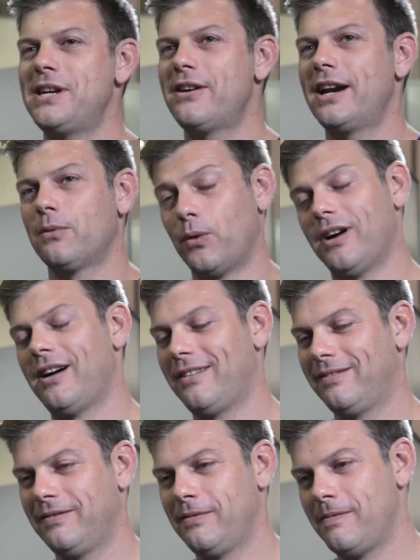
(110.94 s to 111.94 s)
hearing, well,
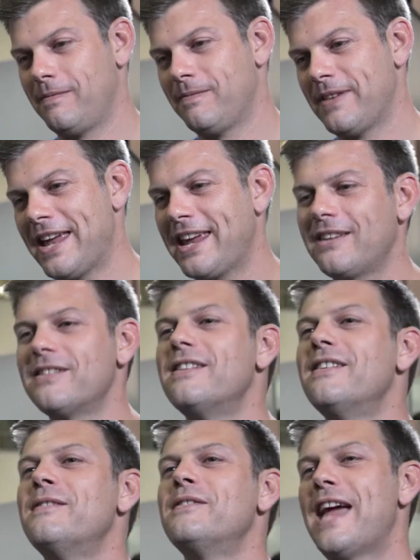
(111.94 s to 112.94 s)
it,
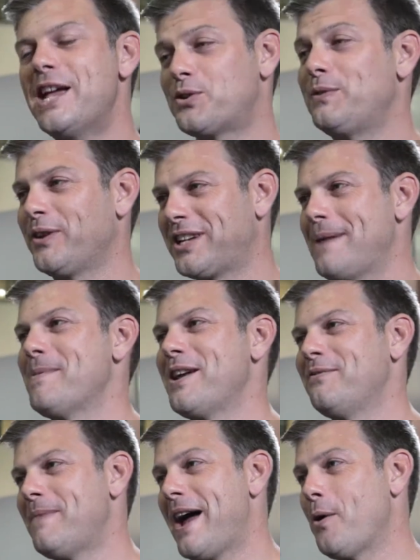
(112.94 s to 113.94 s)
Edge Reflow came
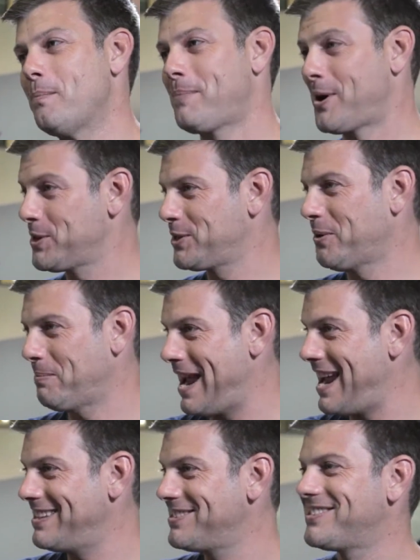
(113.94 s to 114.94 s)
out of my own personal
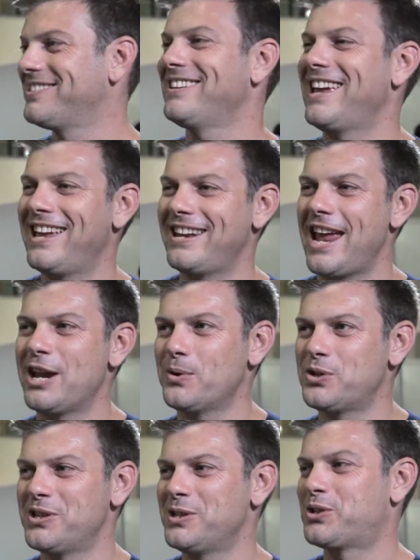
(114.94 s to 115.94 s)
pains and
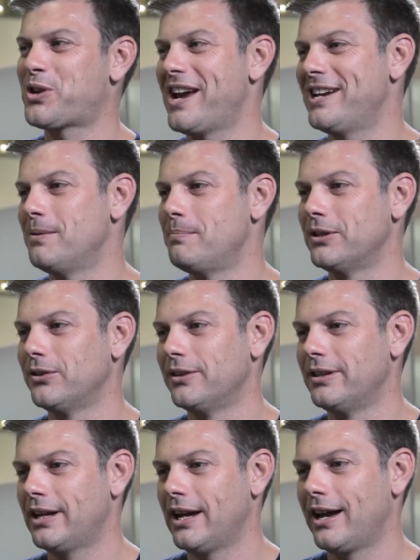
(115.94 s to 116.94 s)
anguishes trying to
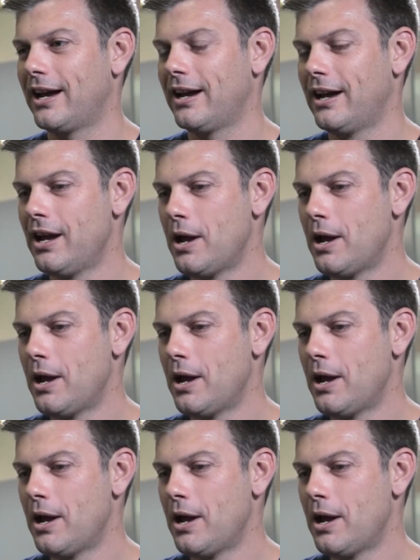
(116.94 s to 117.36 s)
build uh,